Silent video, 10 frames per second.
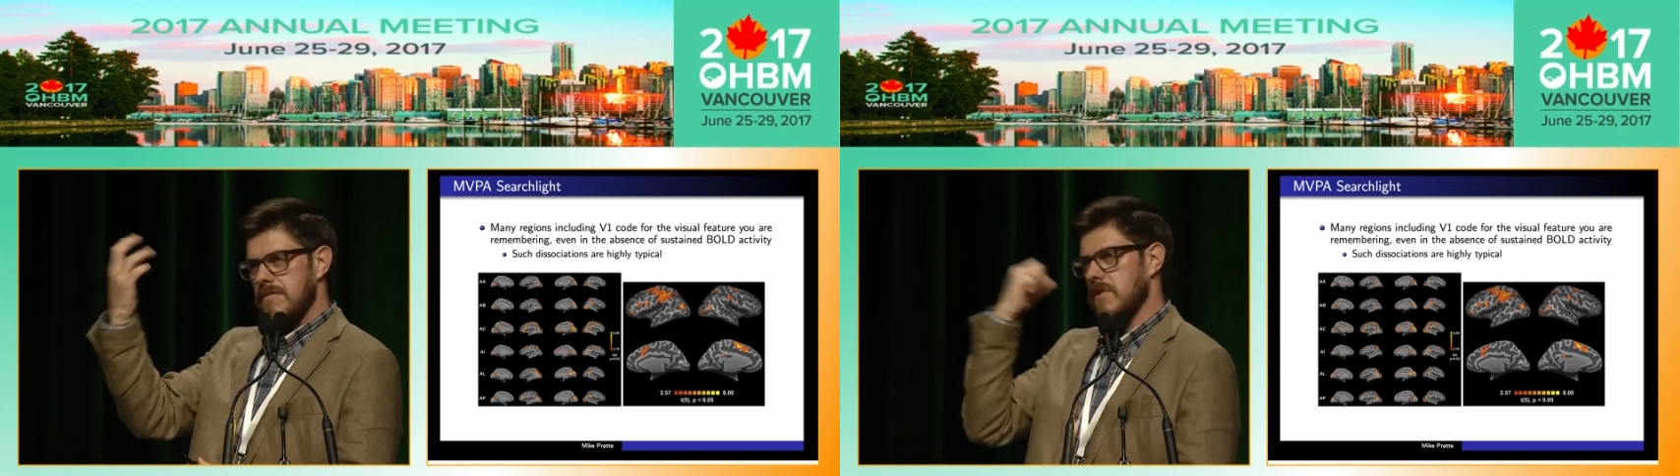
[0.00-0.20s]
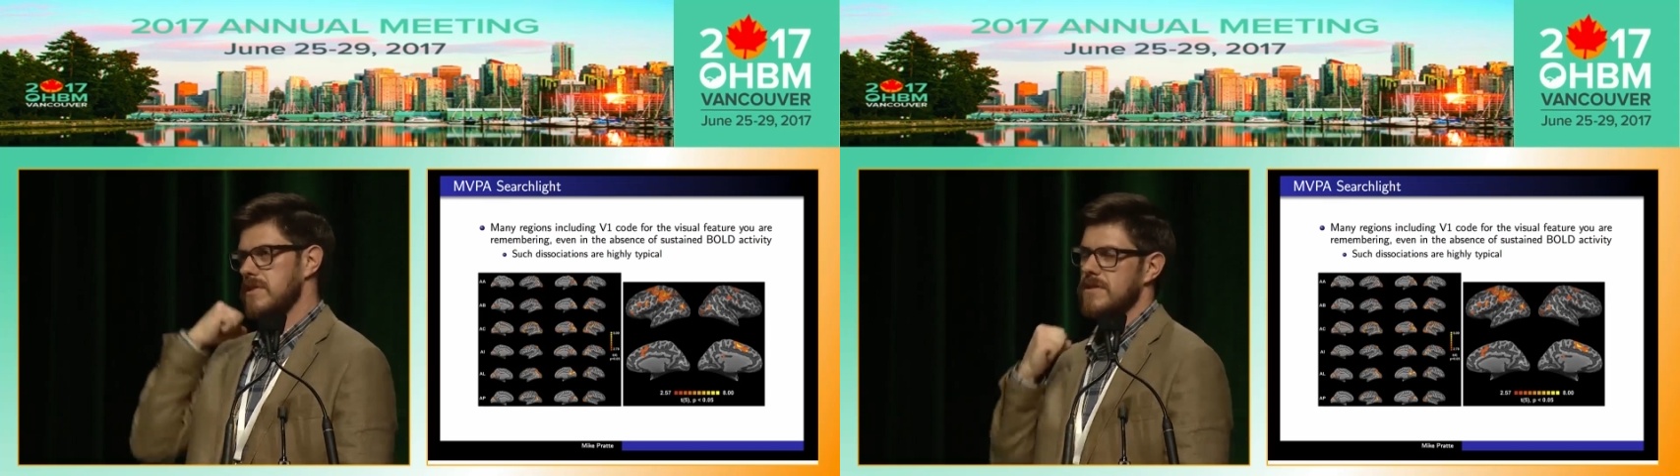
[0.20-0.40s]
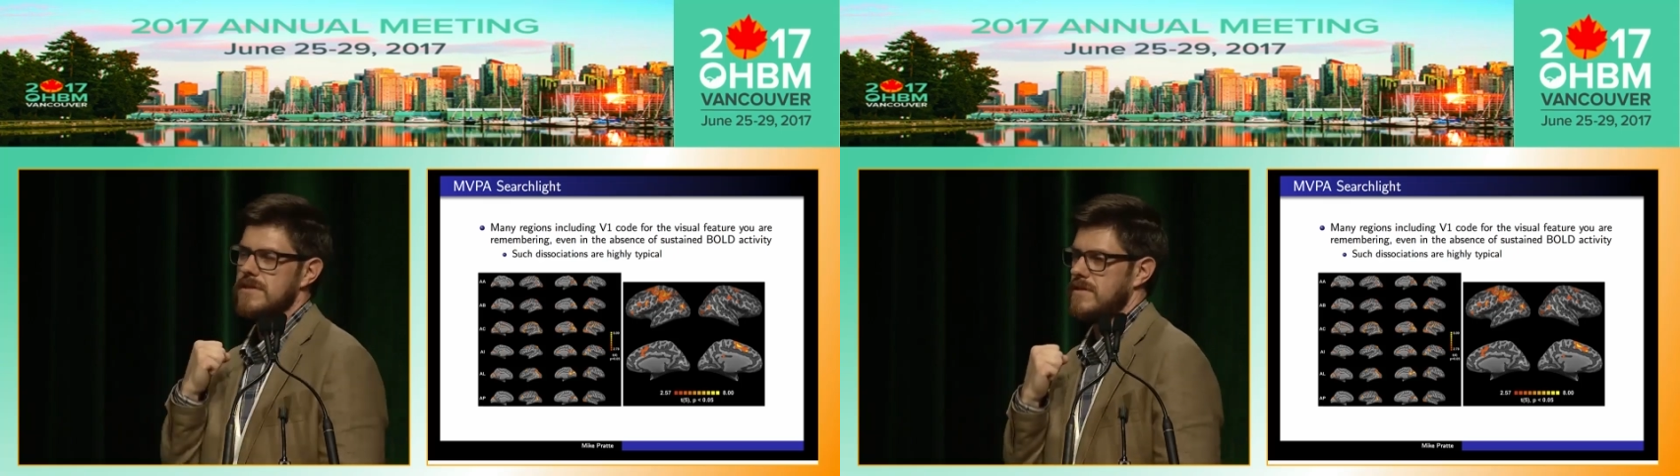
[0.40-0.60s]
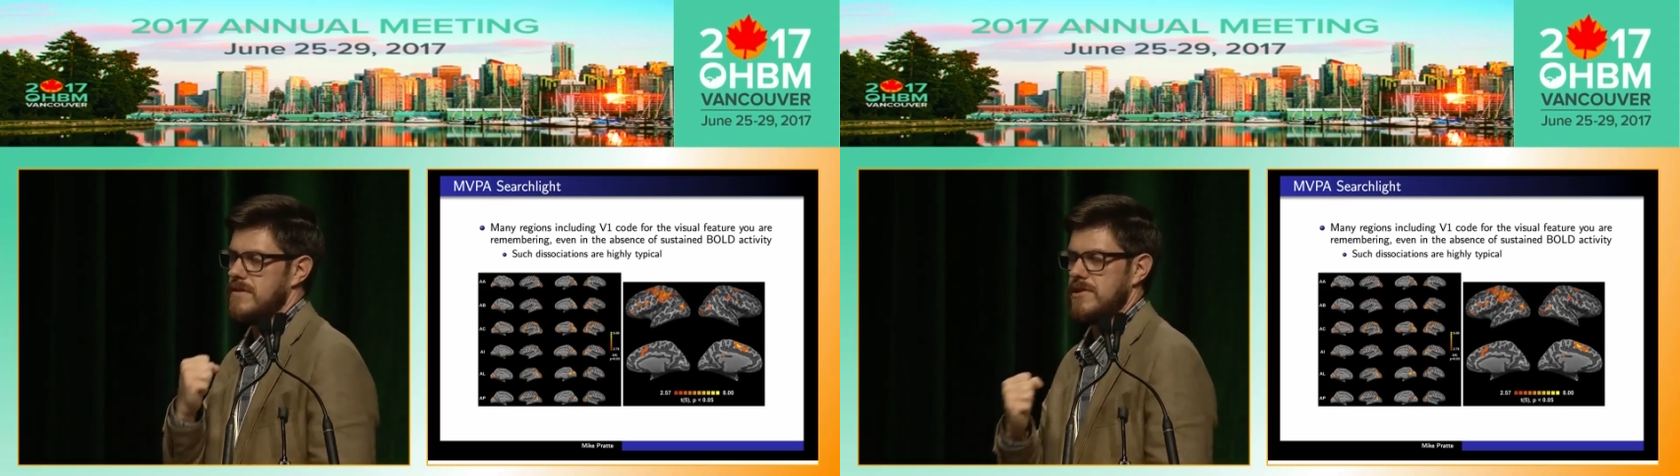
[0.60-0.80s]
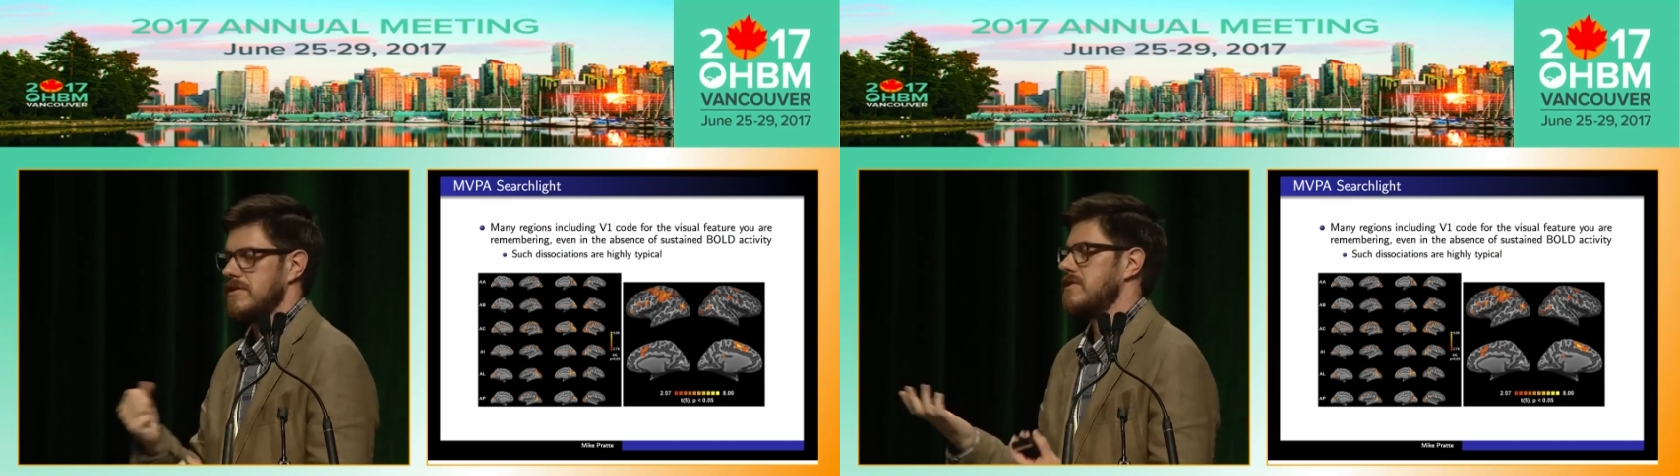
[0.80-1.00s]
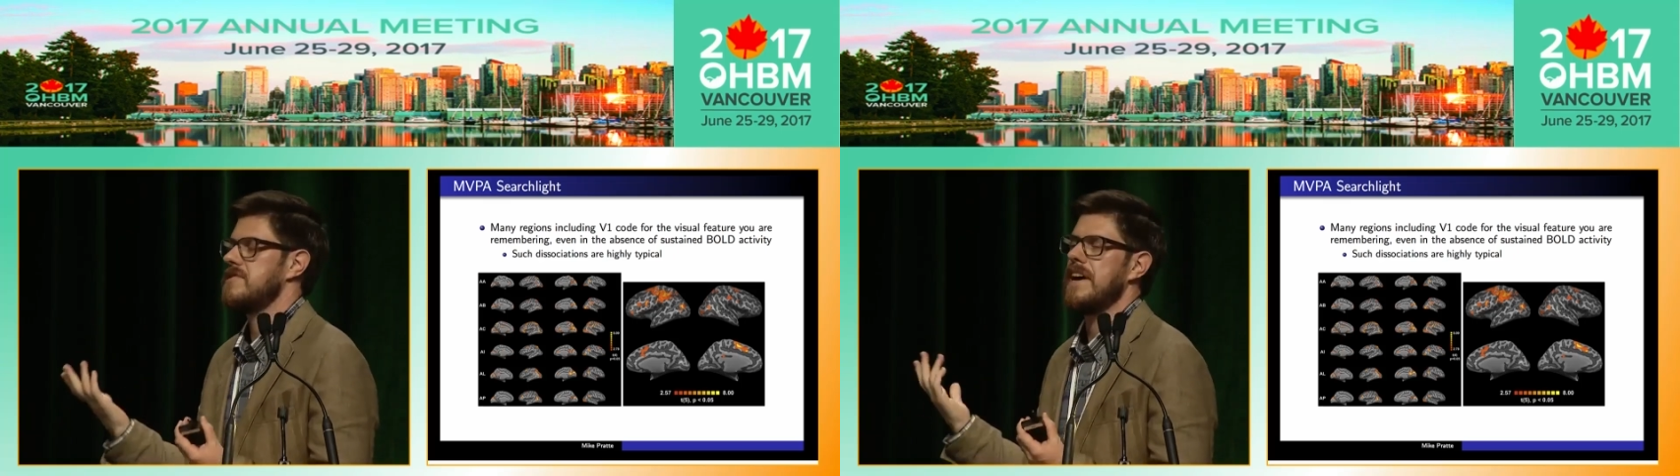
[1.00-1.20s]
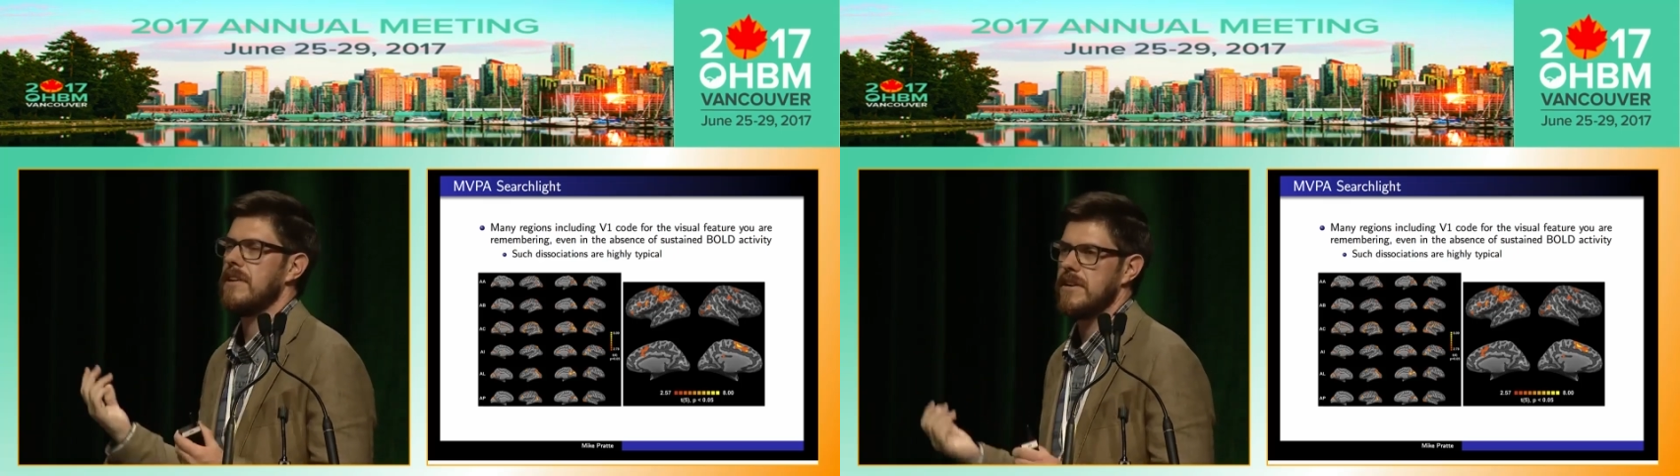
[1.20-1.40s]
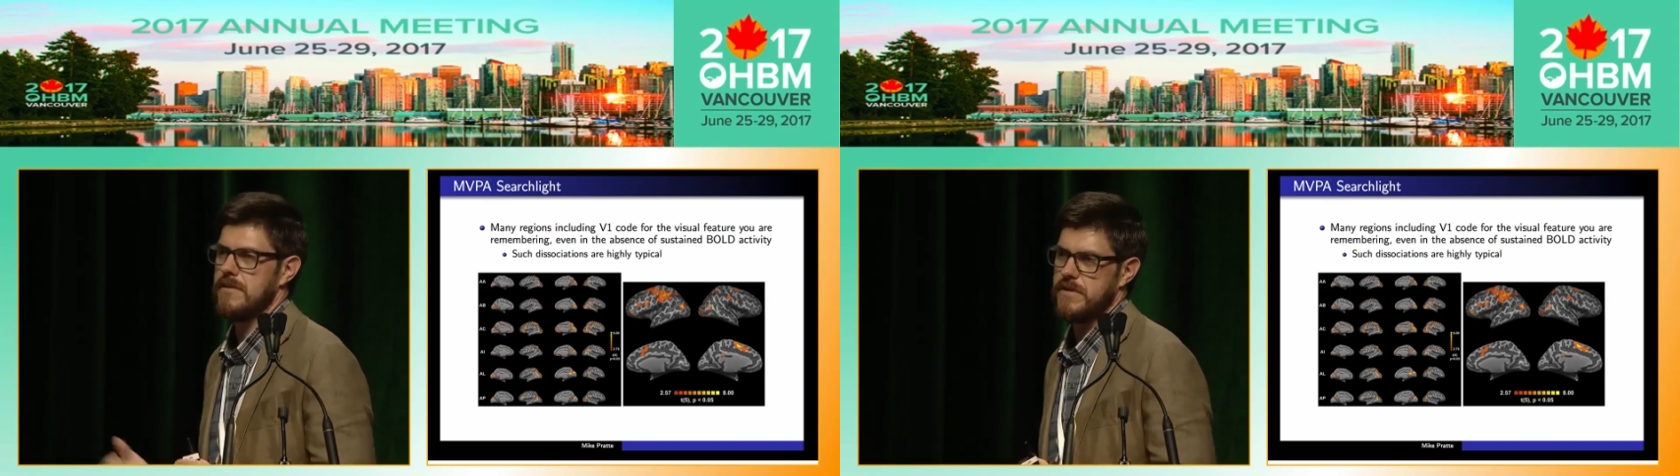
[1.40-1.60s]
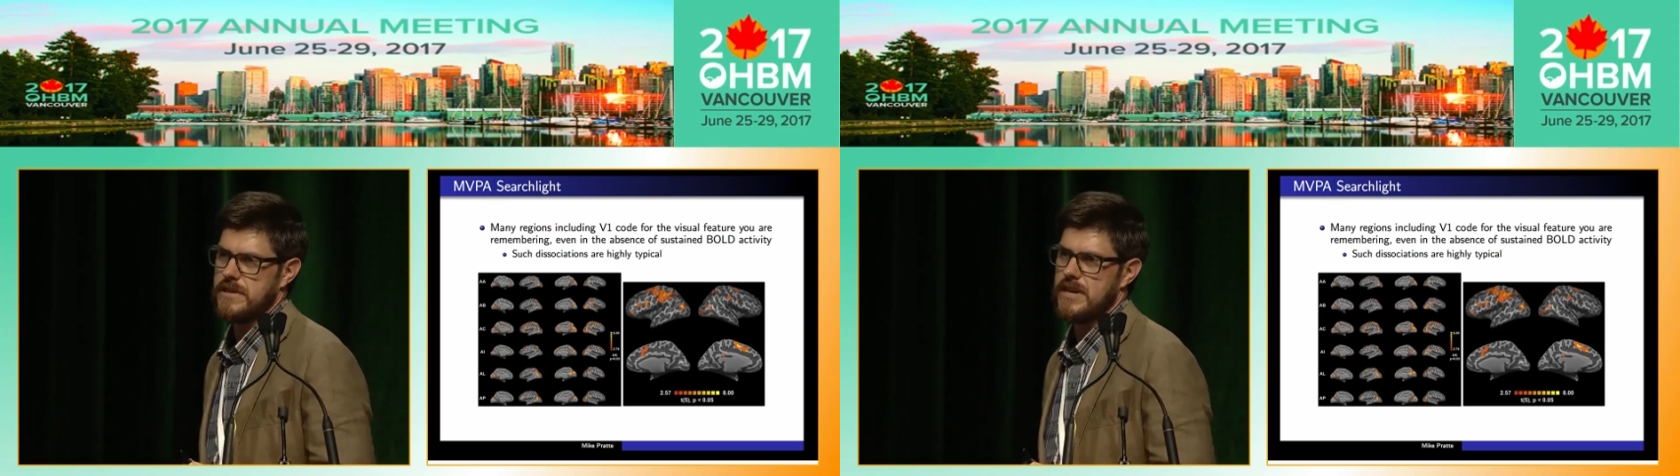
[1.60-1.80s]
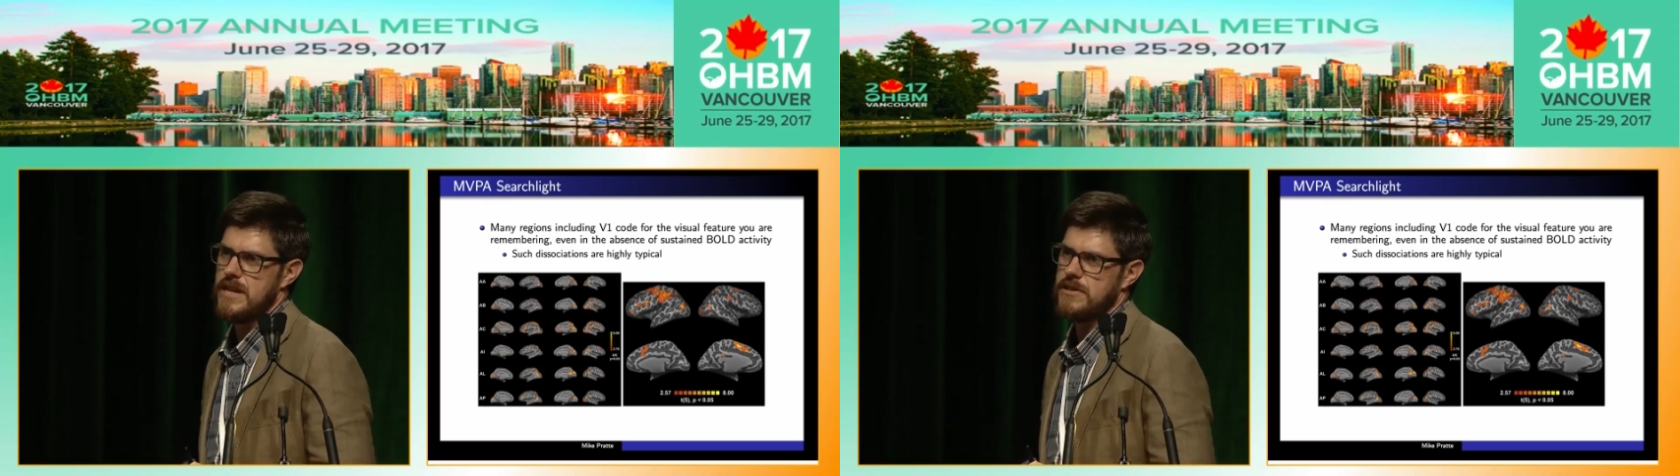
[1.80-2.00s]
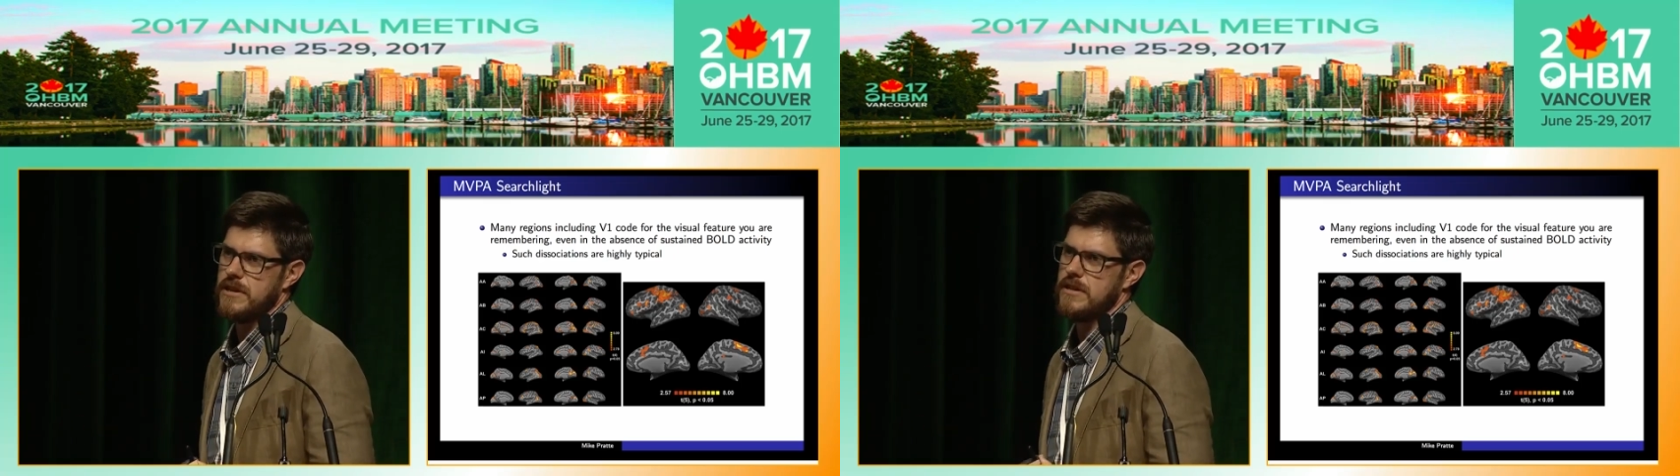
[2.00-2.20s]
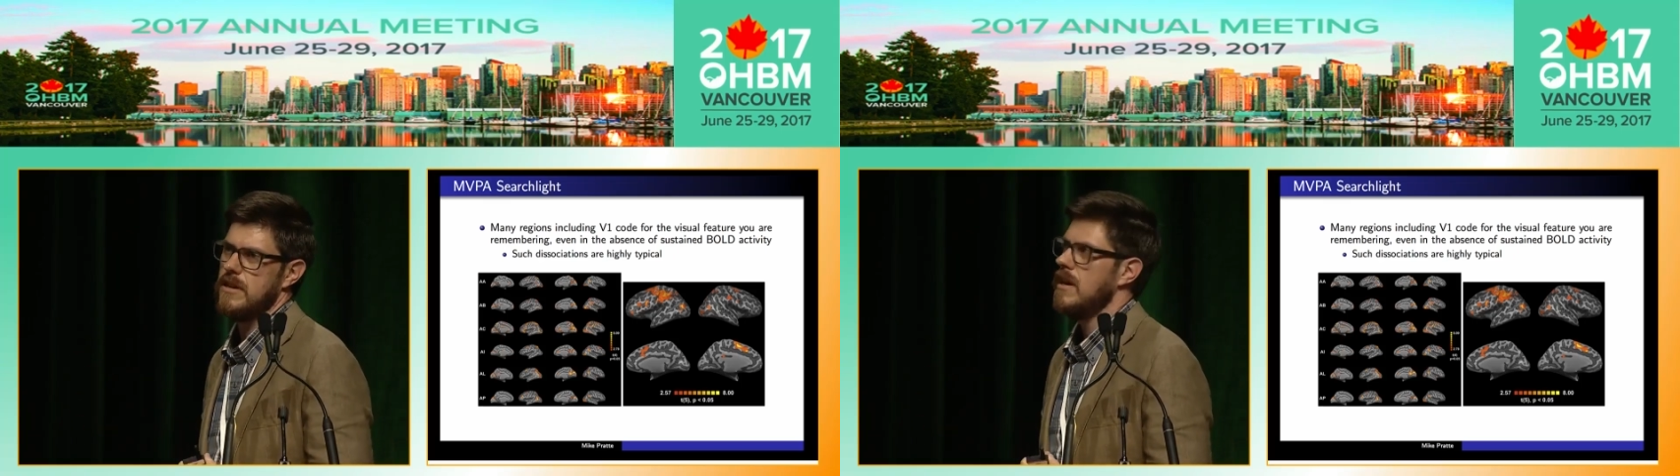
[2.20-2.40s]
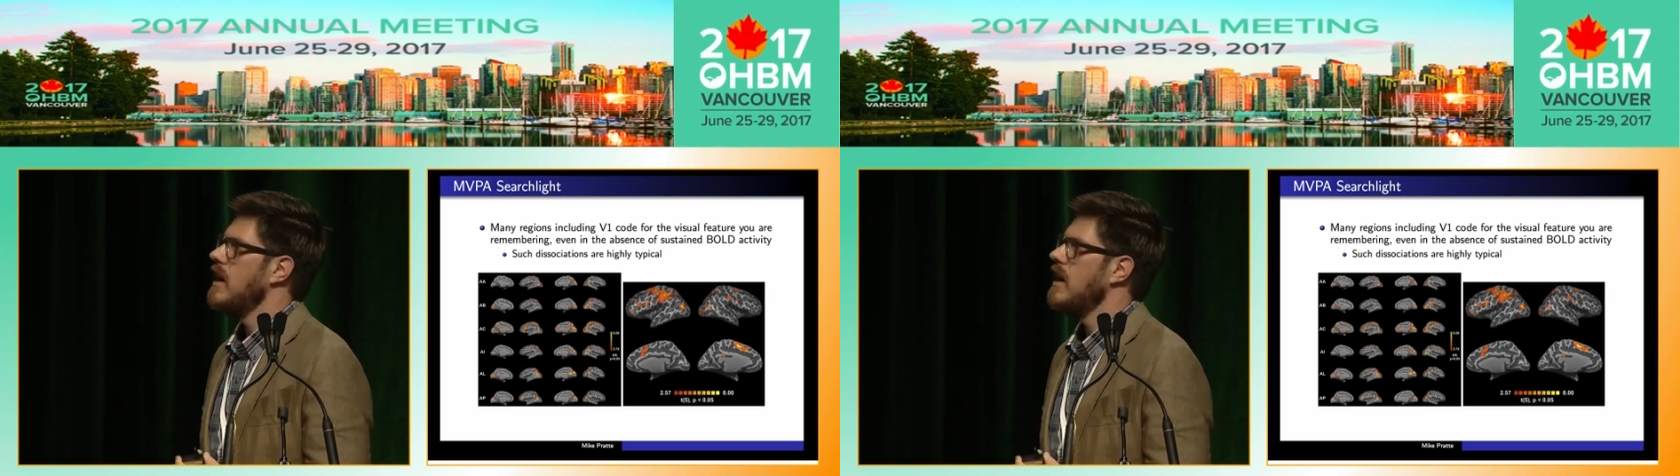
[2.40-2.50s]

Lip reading: versus just staring at fixation.